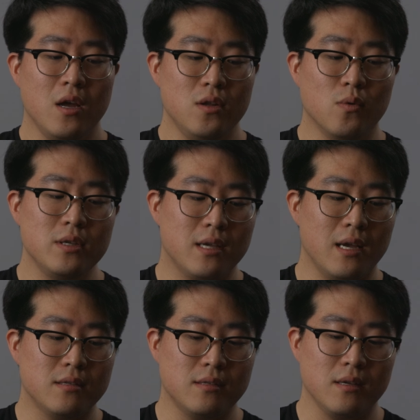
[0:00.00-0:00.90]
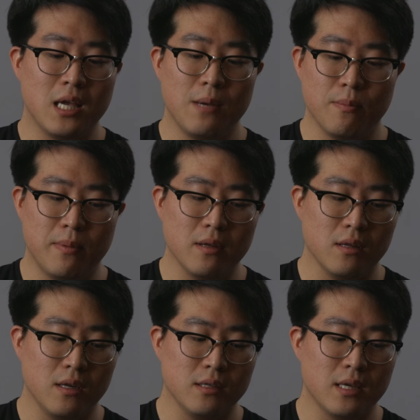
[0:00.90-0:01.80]
noise canceling
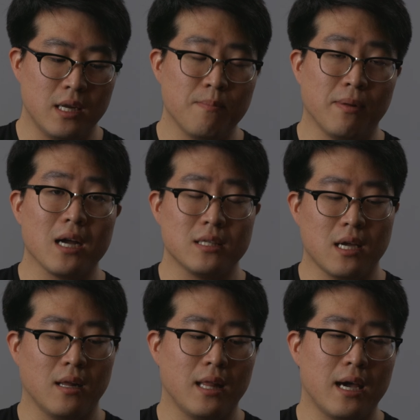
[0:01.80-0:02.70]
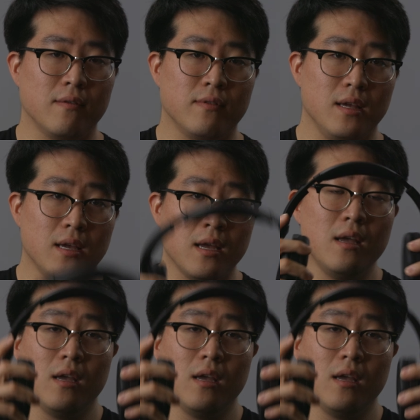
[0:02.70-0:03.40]
capabilities, and it blocks out a lot of the,